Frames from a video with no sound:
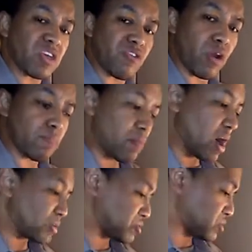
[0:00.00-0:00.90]
Thank you
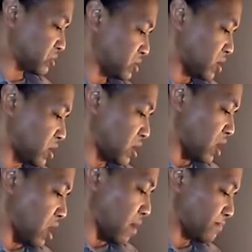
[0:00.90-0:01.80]
very much.
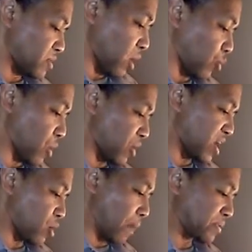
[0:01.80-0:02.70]
Um,
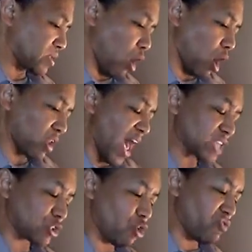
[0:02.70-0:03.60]
we were interrupted our
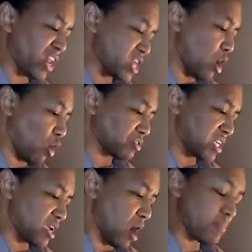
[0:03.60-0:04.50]
last two
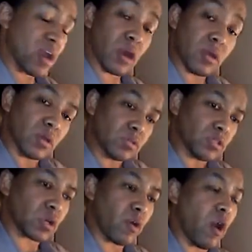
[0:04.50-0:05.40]
videos, and here I'm here
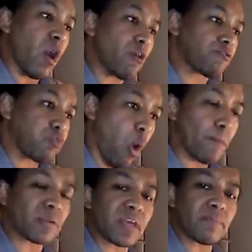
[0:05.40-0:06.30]
to uh,
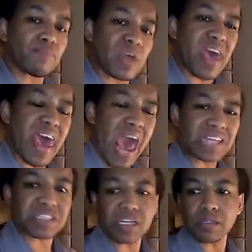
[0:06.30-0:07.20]
formally
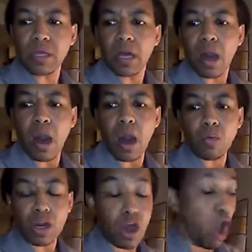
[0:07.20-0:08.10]
exit
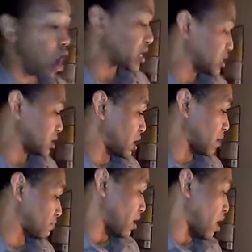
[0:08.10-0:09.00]
uh,
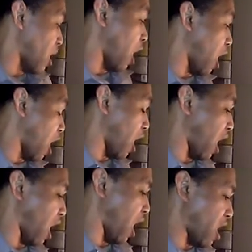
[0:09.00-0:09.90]
regarding um, uh, uh,
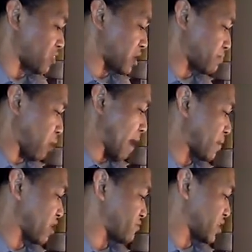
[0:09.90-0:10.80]
uh the
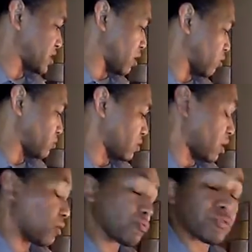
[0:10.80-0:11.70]
primary video